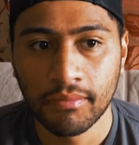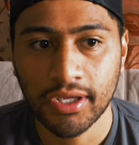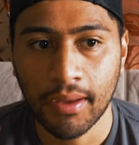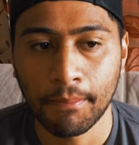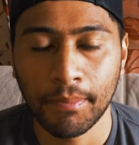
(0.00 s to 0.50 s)

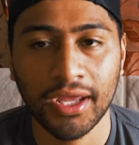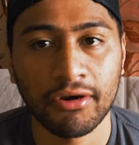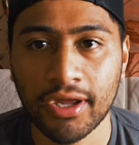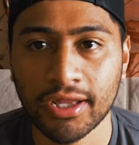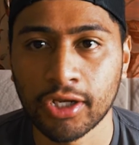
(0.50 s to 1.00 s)
become better
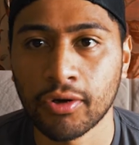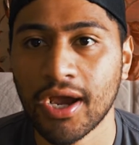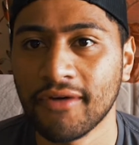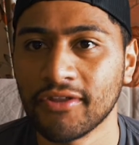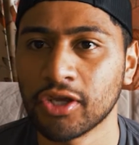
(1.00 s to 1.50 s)
at the
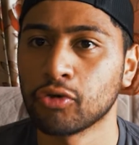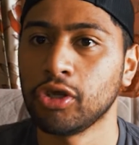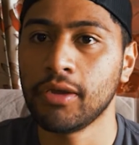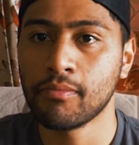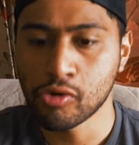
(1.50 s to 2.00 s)
craft and
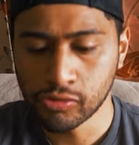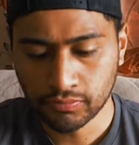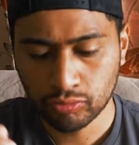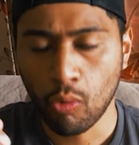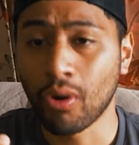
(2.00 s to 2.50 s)
create more.
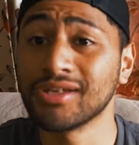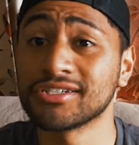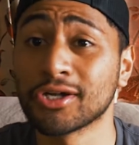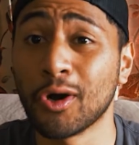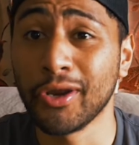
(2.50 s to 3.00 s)
Well, that's
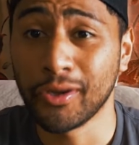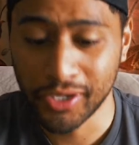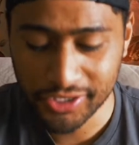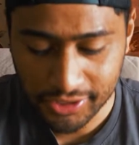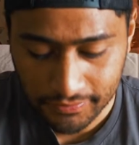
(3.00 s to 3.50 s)
the goal
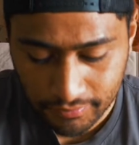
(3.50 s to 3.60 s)
anyways.